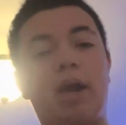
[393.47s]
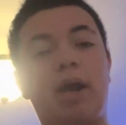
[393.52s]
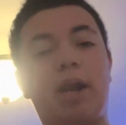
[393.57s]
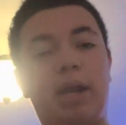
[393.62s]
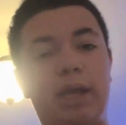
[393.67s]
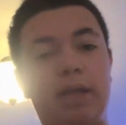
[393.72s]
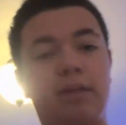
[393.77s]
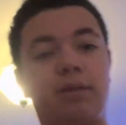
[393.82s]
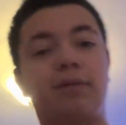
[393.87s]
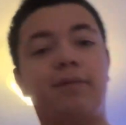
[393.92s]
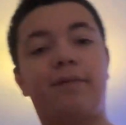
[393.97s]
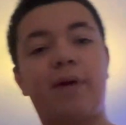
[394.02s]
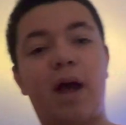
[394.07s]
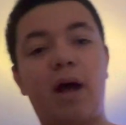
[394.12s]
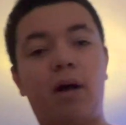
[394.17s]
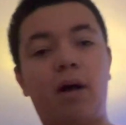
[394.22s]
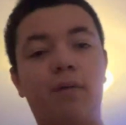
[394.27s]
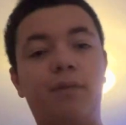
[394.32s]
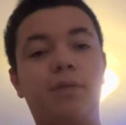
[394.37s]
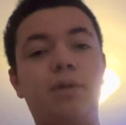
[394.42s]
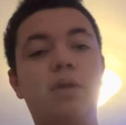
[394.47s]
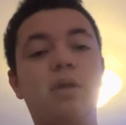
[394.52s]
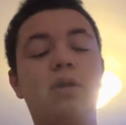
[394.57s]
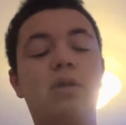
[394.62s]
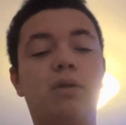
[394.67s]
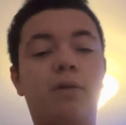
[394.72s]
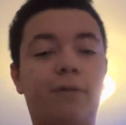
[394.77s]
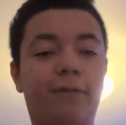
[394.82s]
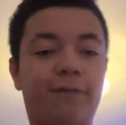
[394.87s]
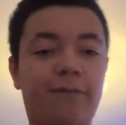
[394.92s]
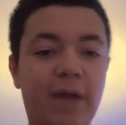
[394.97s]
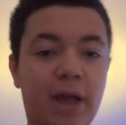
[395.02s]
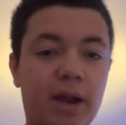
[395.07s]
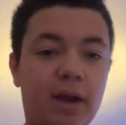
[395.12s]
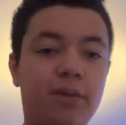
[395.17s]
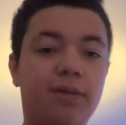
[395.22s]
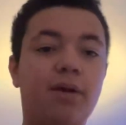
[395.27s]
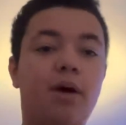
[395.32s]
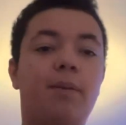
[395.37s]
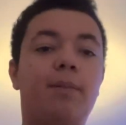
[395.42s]
into Valve, you're a
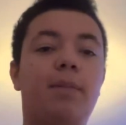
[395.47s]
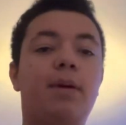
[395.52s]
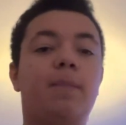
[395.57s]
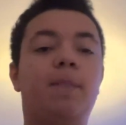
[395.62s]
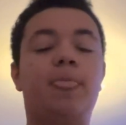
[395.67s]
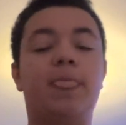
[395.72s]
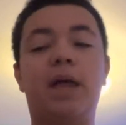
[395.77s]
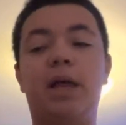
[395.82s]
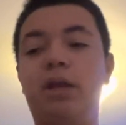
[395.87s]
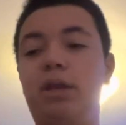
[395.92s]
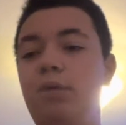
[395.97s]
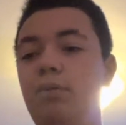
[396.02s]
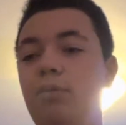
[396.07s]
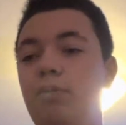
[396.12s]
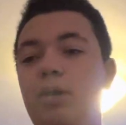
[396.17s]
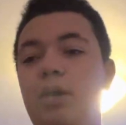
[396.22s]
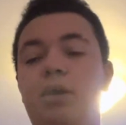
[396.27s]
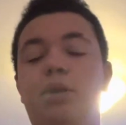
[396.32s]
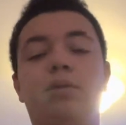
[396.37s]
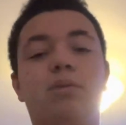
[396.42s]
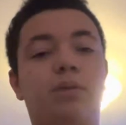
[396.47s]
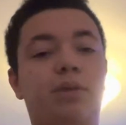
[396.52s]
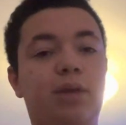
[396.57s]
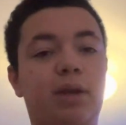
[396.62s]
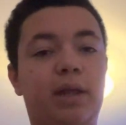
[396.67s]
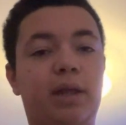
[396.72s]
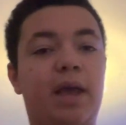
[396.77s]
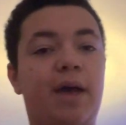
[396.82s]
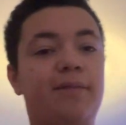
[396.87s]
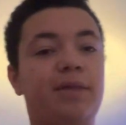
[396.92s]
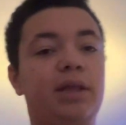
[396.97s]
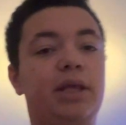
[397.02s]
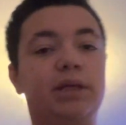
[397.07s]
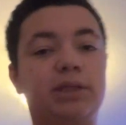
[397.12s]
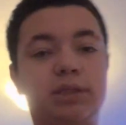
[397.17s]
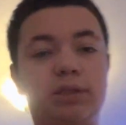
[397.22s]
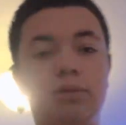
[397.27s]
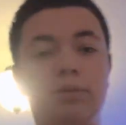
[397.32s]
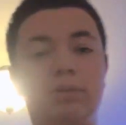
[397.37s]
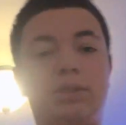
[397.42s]
fan of them, and you like having the
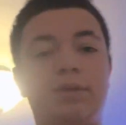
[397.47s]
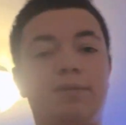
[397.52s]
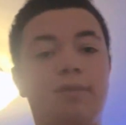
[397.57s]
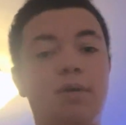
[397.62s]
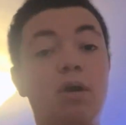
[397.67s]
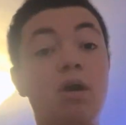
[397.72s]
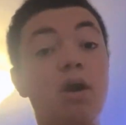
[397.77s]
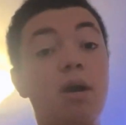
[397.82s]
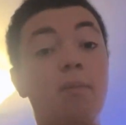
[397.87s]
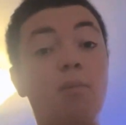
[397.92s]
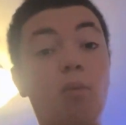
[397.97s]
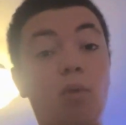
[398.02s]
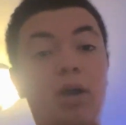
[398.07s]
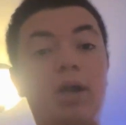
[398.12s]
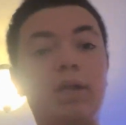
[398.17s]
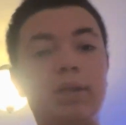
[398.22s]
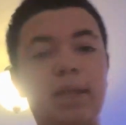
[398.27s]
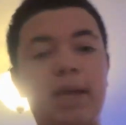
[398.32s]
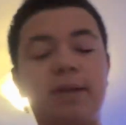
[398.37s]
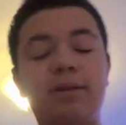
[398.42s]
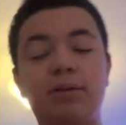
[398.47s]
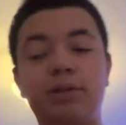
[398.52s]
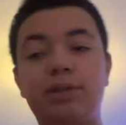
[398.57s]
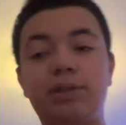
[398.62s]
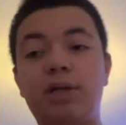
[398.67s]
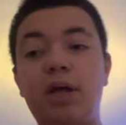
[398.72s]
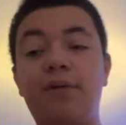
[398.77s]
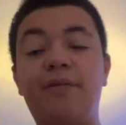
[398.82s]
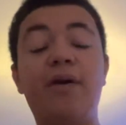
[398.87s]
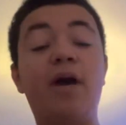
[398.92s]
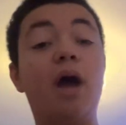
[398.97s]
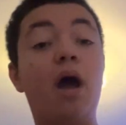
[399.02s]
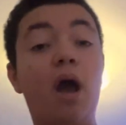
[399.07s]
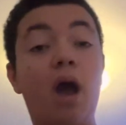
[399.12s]
exclusive, more collector stuff,